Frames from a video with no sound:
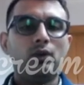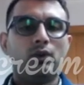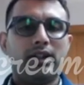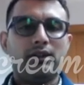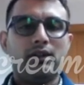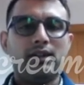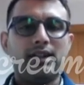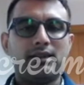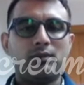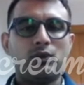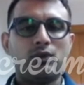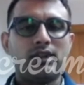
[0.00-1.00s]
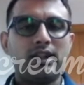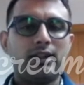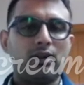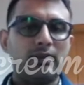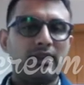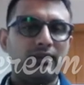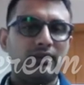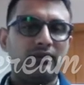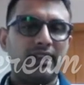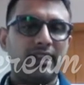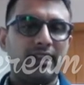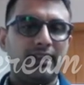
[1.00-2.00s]
here, let's suppose economics and
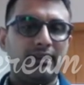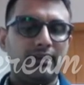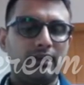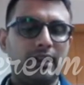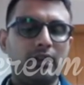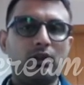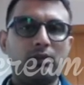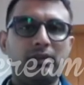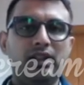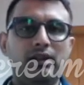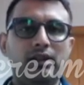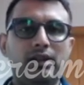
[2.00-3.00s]
finance, I copy,